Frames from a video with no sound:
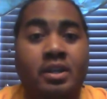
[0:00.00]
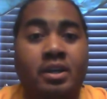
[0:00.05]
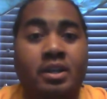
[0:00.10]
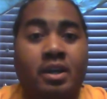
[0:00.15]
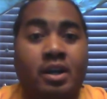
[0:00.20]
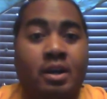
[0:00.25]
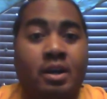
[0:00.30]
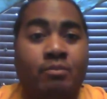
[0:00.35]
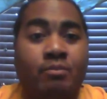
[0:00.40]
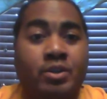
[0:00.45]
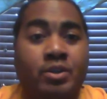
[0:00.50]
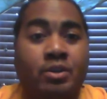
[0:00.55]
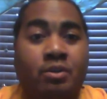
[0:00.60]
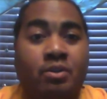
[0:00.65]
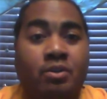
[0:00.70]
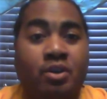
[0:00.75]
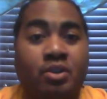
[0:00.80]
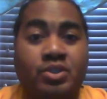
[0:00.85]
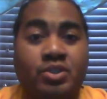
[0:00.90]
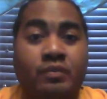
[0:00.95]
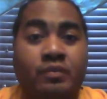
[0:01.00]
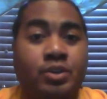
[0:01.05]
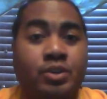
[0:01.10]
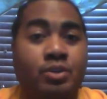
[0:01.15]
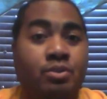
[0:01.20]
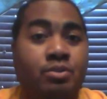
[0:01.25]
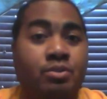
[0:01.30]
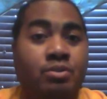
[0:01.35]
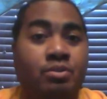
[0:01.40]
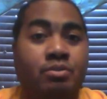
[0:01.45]
Those of
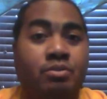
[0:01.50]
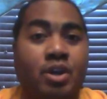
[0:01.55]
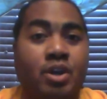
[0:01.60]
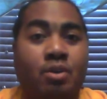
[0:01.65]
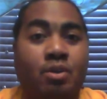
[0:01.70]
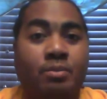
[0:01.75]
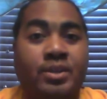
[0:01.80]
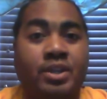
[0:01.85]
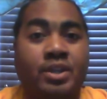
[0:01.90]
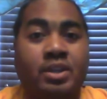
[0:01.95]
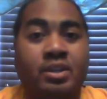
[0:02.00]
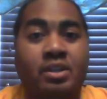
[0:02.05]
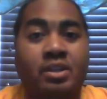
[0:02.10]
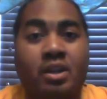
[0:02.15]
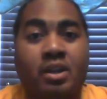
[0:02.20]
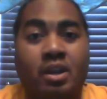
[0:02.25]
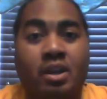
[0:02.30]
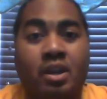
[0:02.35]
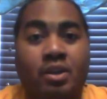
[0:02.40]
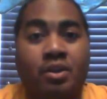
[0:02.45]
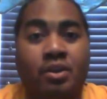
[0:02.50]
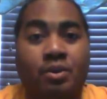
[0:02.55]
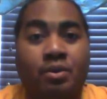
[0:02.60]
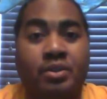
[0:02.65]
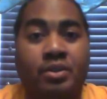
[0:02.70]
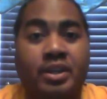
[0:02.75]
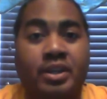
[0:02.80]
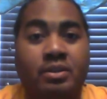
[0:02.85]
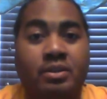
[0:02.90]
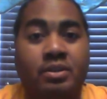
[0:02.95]
you who know me
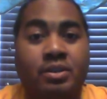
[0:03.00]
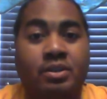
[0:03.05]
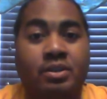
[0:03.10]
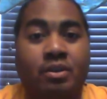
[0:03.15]
know that